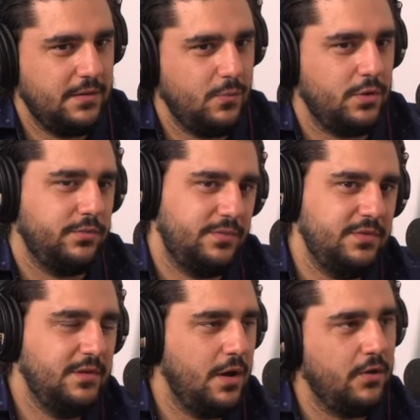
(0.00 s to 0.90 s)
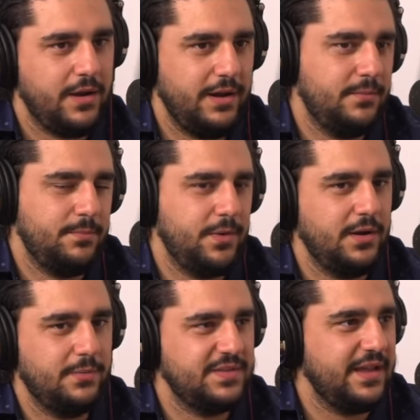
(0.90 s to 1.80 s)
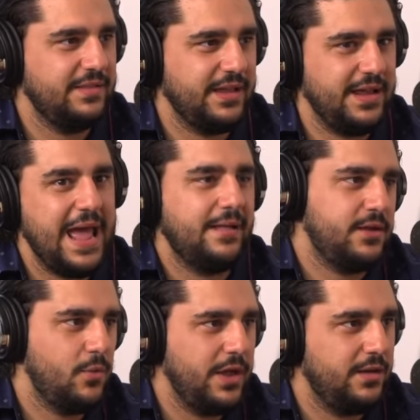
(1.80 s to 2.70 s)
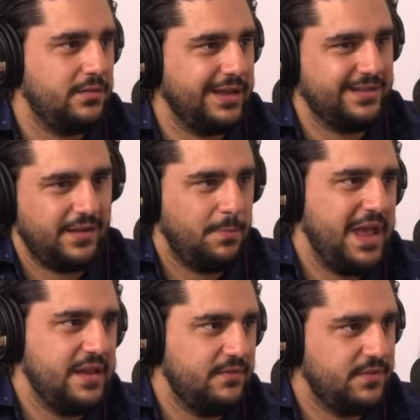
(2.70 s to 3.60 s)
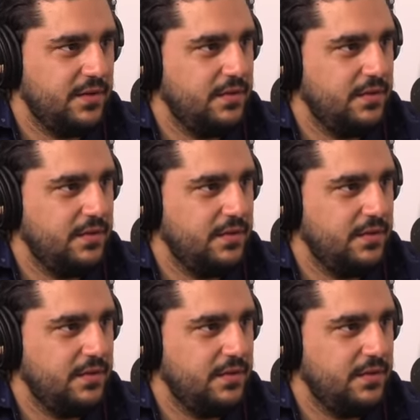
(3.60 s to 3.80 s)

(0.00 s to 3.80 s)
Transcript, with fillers: Well, all right, but I'm saying like an alleyway, like it's like paved.